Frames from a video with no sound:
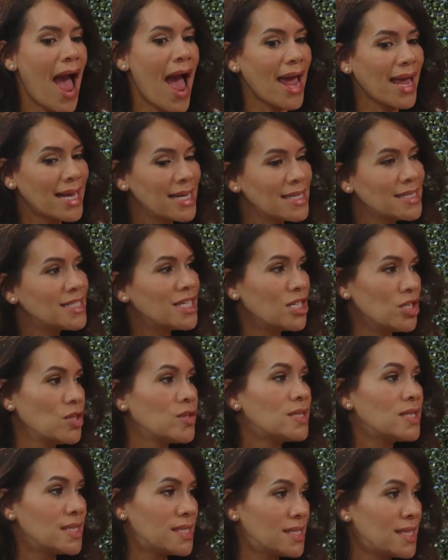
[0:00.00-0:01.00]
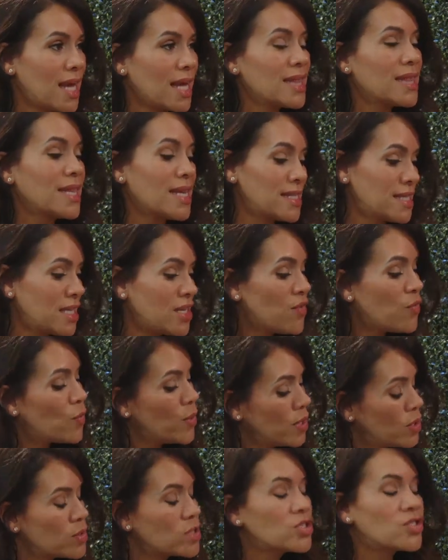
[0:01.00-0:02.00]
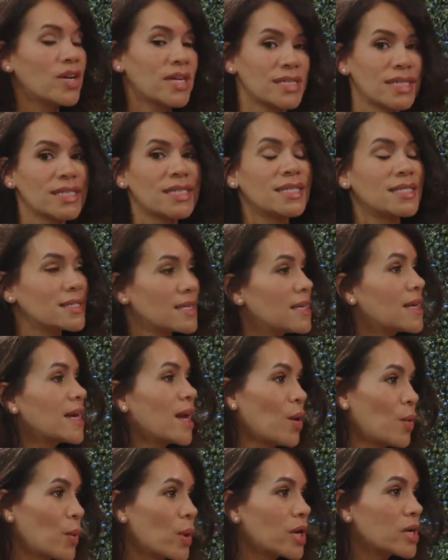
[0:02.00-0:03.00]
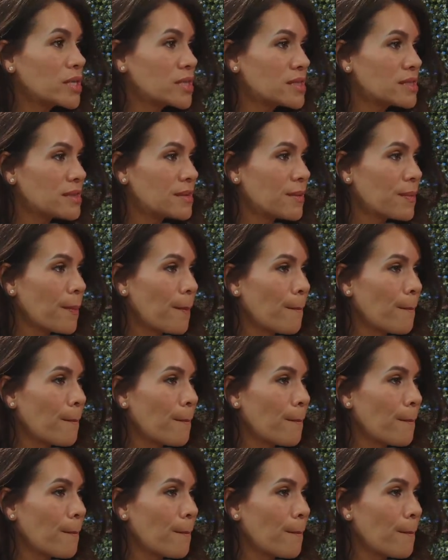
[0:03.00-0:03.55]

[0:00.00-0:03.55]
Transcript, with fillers: I continued to say, listen, if we don't address this, it's going to get worse.